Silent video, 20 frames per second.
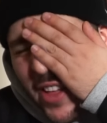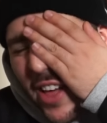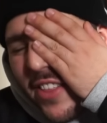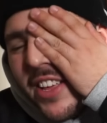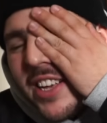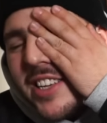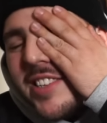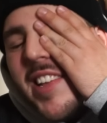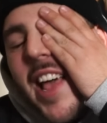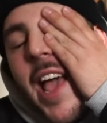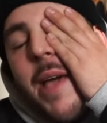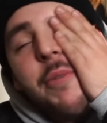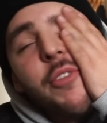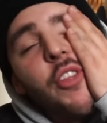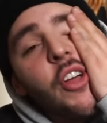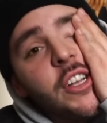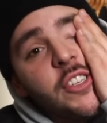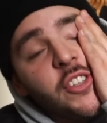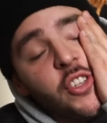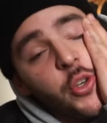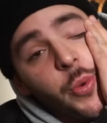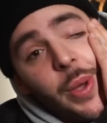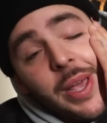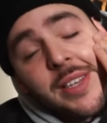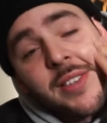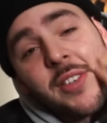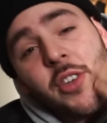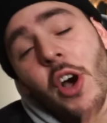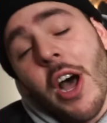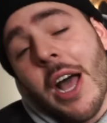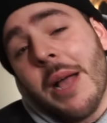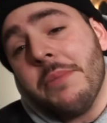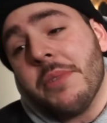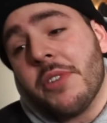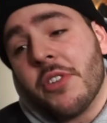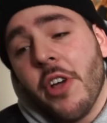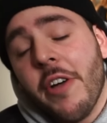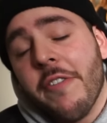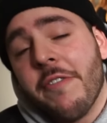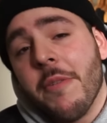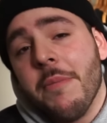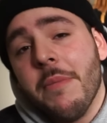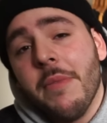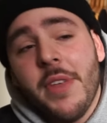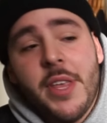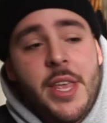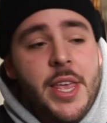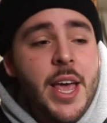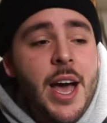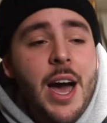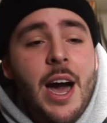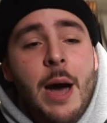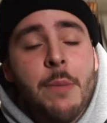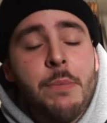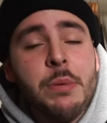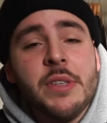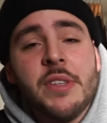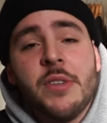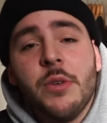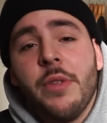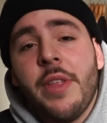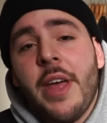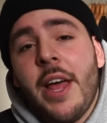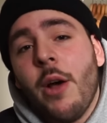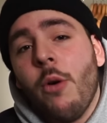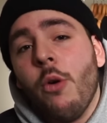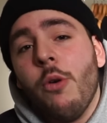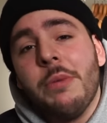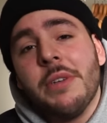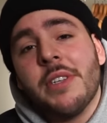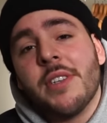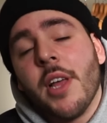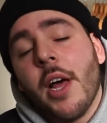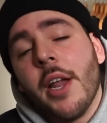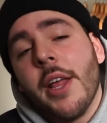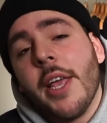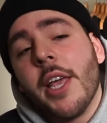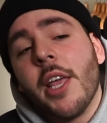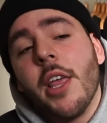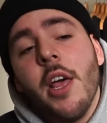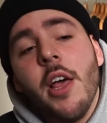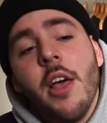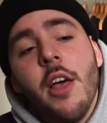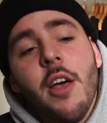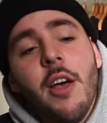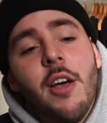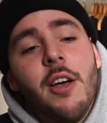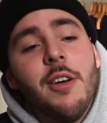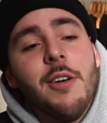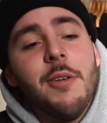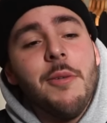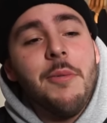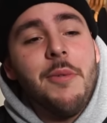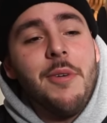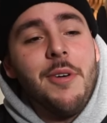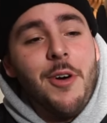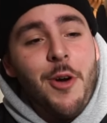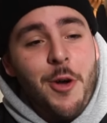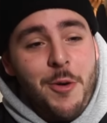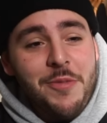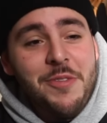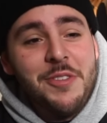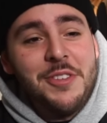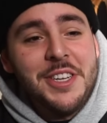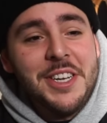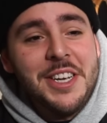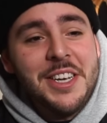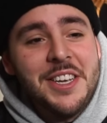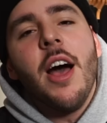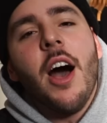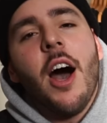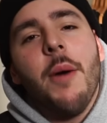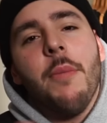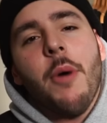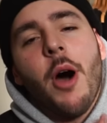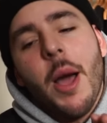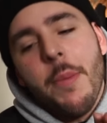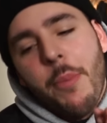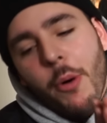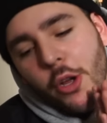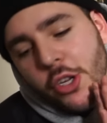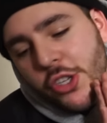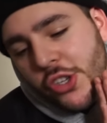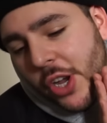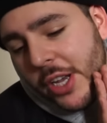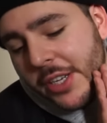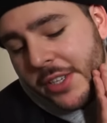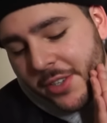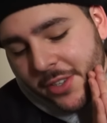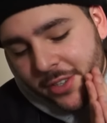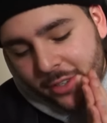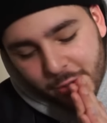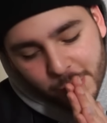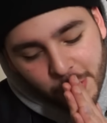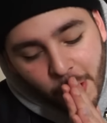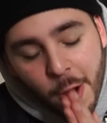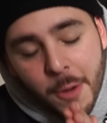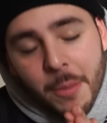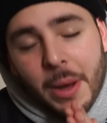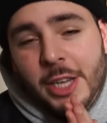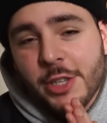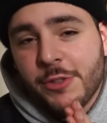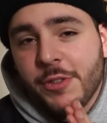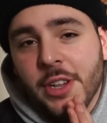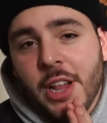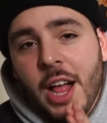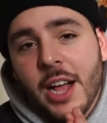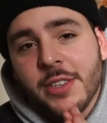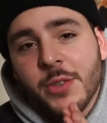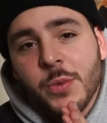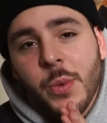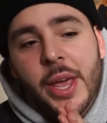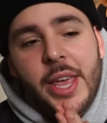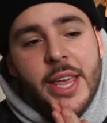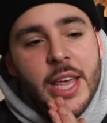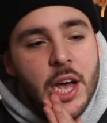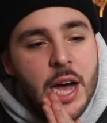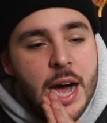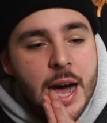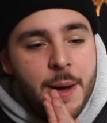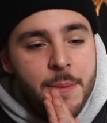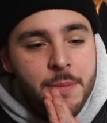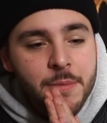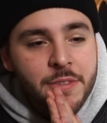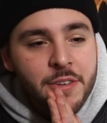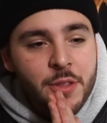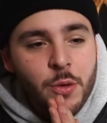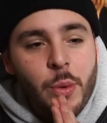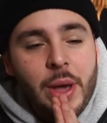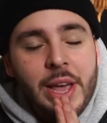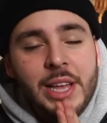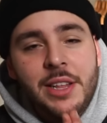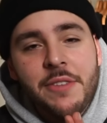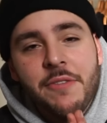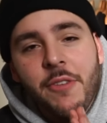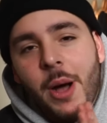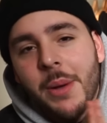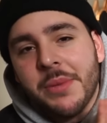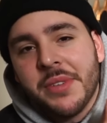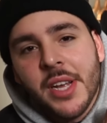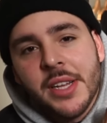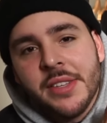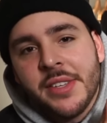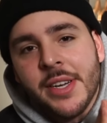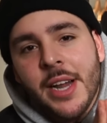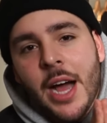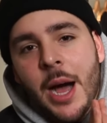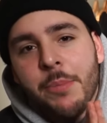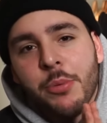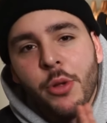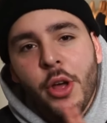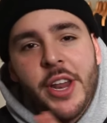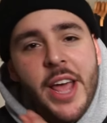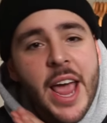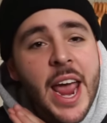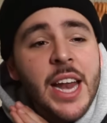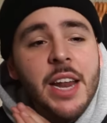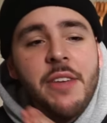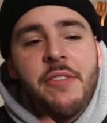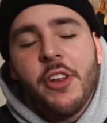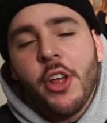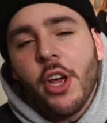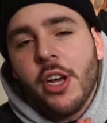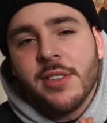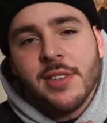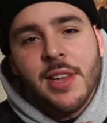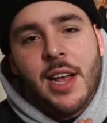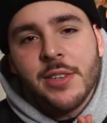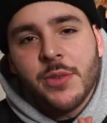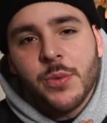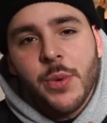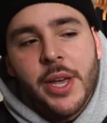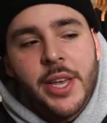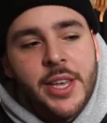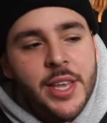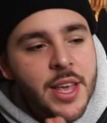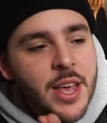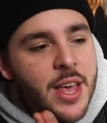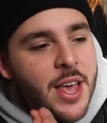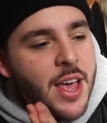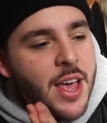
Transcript: another exam in like 2 weeks' time, so from here up until then, I will be studying, hopefully. I apologize so much for last week, for the weekly vibes. I didn't upload any videos last week.